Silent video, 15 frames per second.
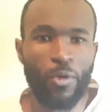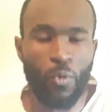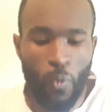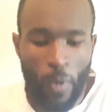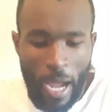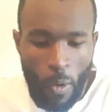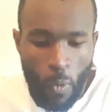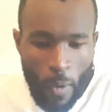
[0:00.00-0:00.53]

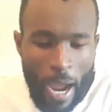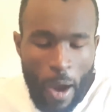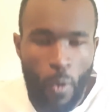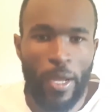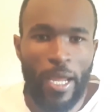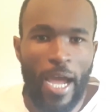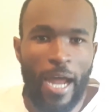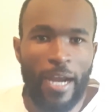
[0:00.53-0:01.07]
where
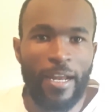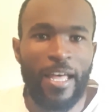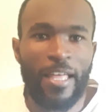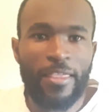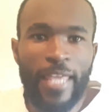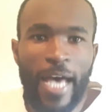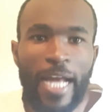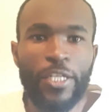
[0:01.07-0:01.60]
we are,
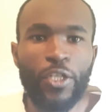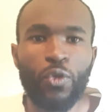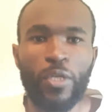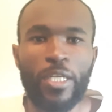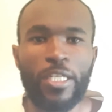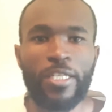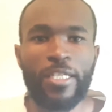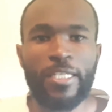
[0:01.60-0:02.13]
that
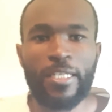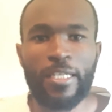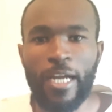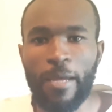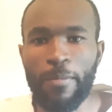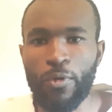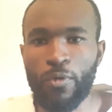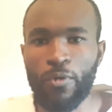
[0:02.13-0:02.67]
shouldn't
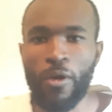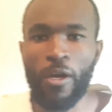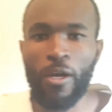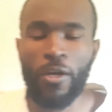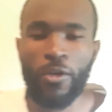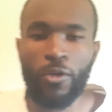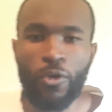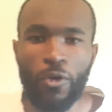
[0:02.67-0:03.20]
describe you,
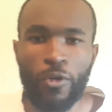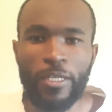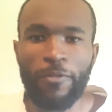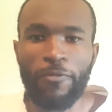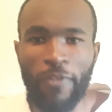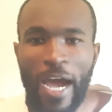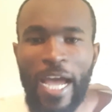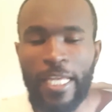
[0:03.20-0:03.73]

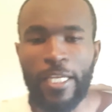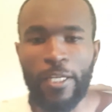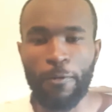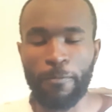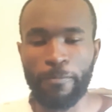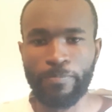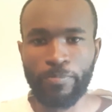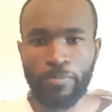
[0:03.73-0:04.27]
define you.
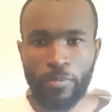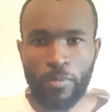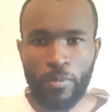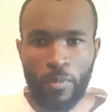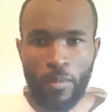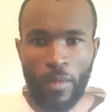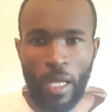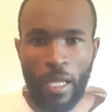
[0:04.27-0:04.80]

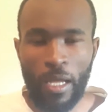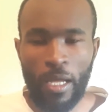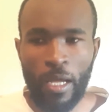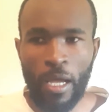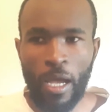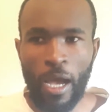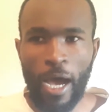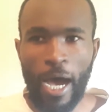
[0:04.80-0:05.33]

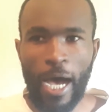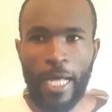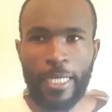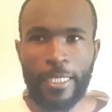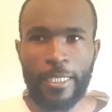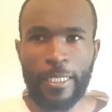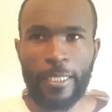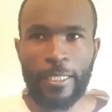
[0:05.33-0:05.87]

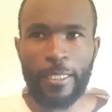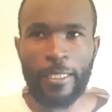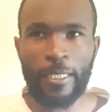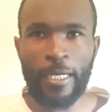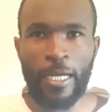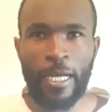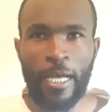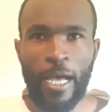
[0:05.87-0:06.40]
And
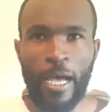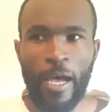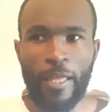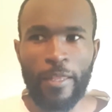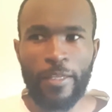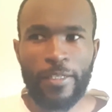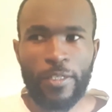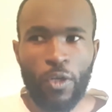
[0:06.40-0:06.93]

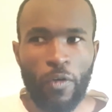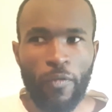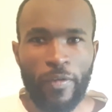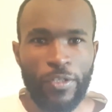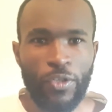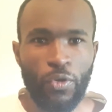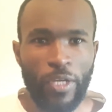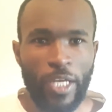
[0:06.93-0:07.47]
this
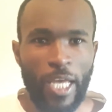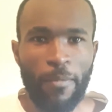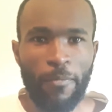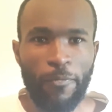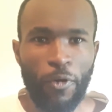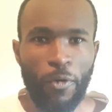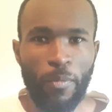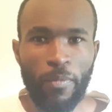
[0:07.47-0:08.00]
conversation came
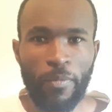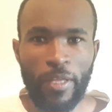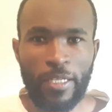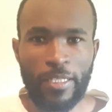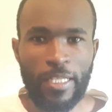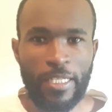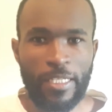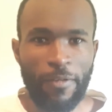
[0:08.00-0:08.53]
from,
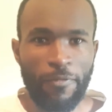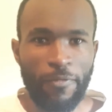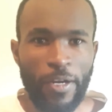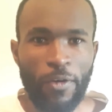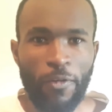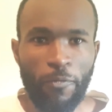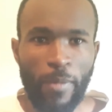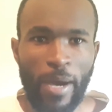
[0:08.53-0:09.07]
there's a
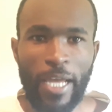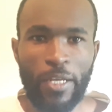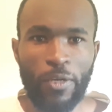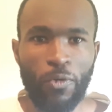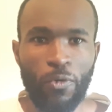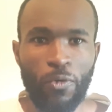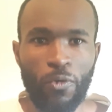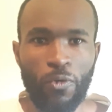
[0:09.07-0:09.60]
friend of mine
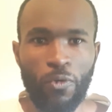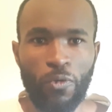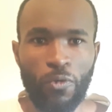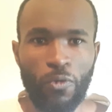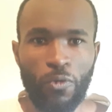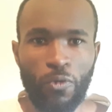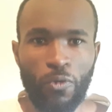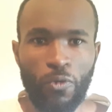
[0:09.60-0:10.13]
who
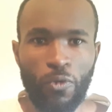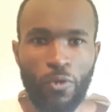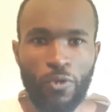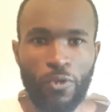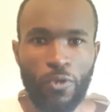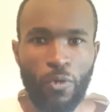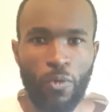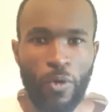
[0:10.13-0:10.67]

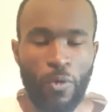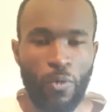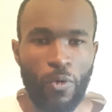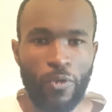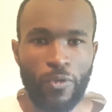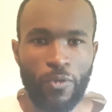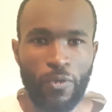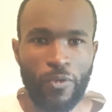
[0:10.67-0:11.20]
also
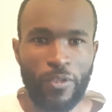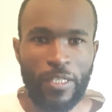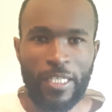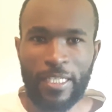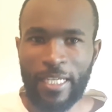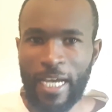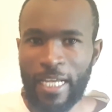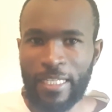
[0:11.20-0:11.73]
was
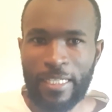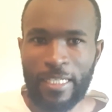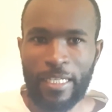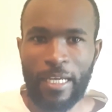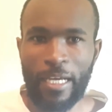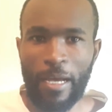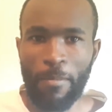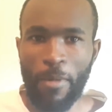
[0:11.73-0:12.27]

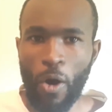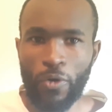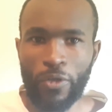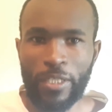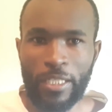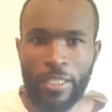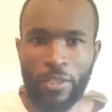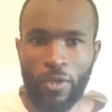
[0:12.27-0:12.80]
discussing
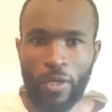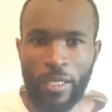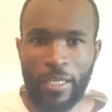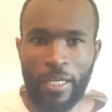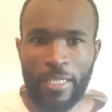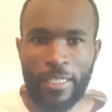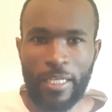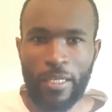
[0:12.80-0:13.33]
about it.
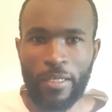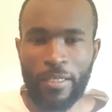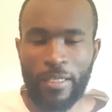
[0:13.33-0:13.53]
He has a